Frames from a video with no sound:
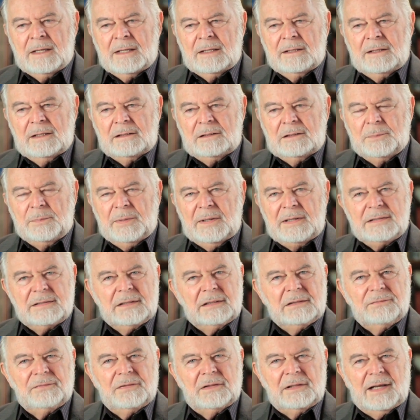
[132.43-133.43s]
that the
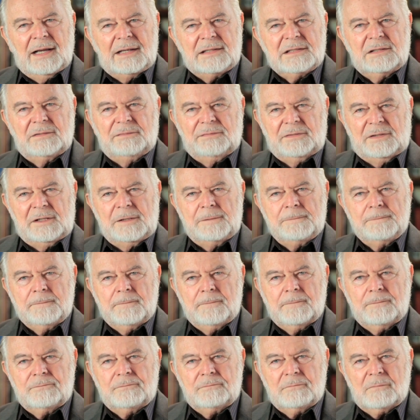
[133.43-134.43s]
basic philosophy
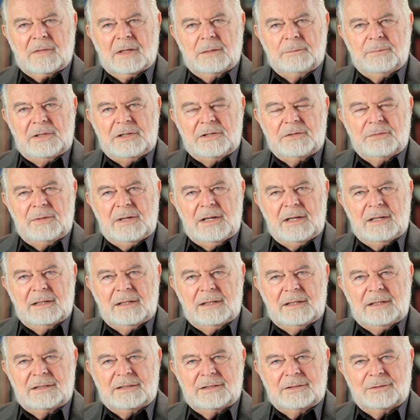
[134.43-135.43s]
between
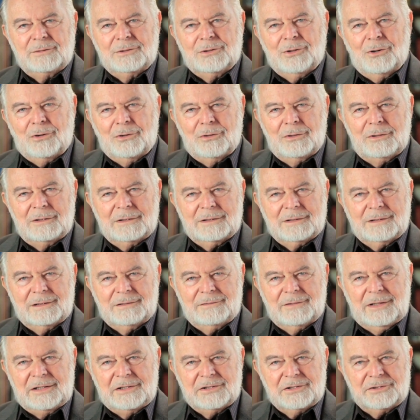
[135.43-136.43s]
the so-called
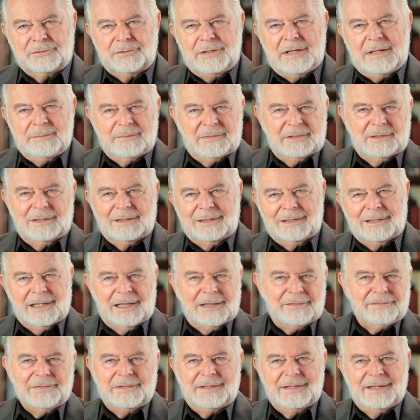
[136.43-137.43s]
extreme
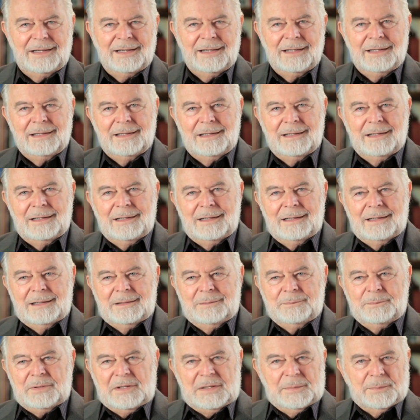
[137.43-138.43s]
left
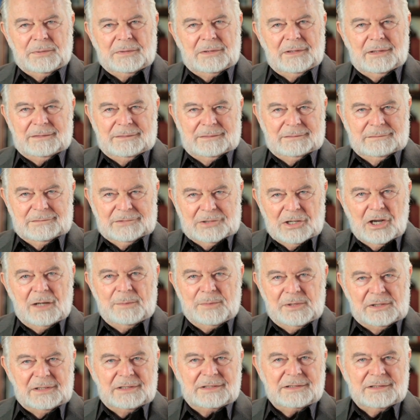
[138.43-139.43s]
people, on
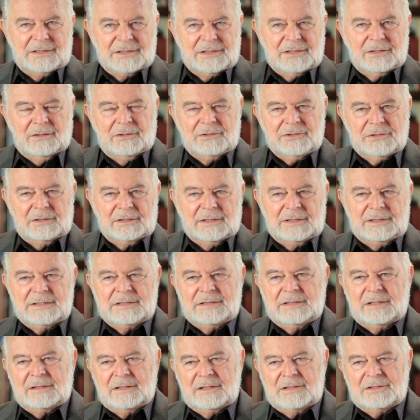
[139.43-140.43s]
communists and
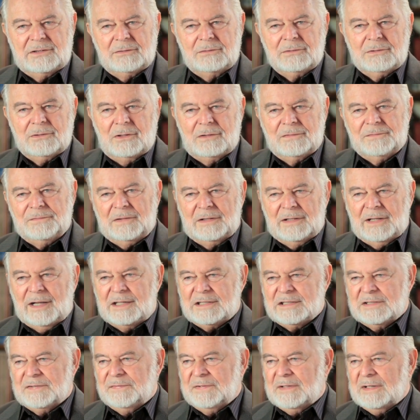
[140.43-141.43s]
socialists, and the so-called
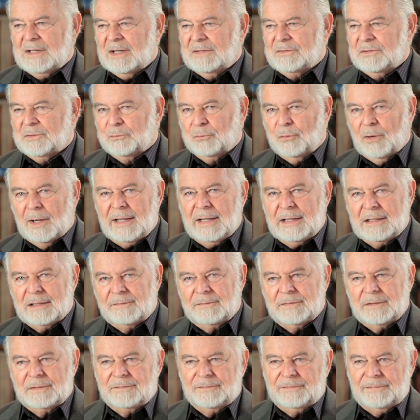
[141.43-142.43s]
philosophy on the right
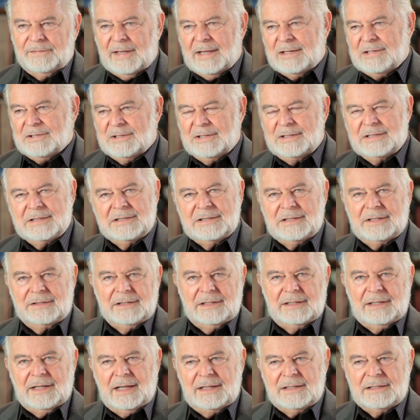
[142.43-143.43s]
of the fascists and
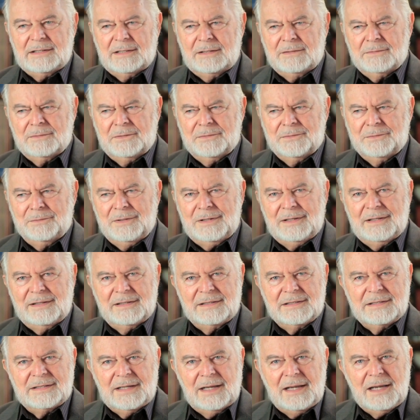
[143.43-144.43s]
the Nazis was really
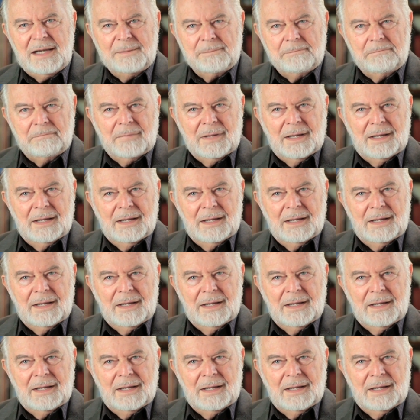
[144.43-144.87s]
the same.